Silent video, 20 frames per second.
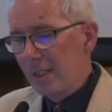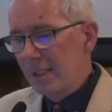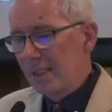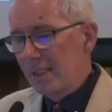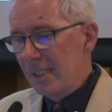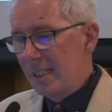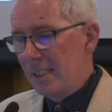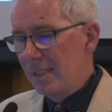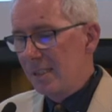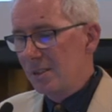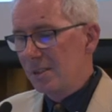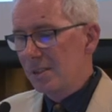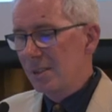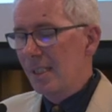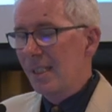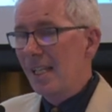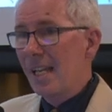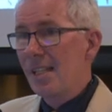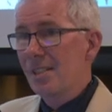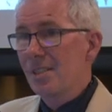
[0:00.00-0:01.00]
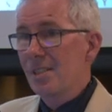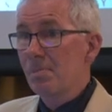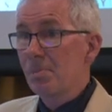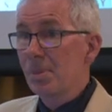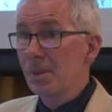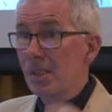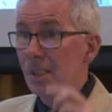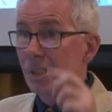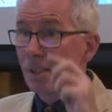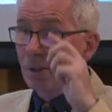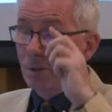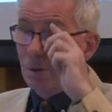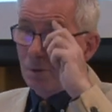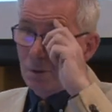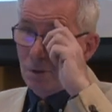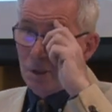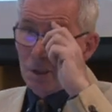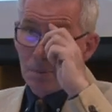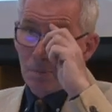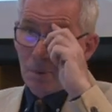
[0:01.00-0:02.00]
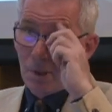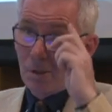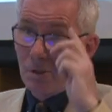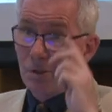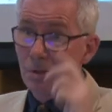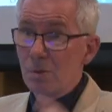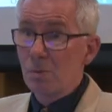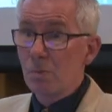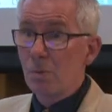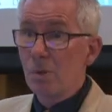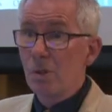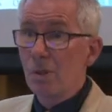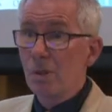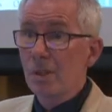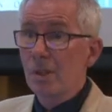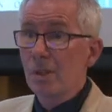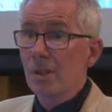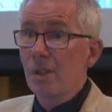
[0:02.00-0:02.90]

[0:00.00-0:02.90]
attendance and has the potential to expose the work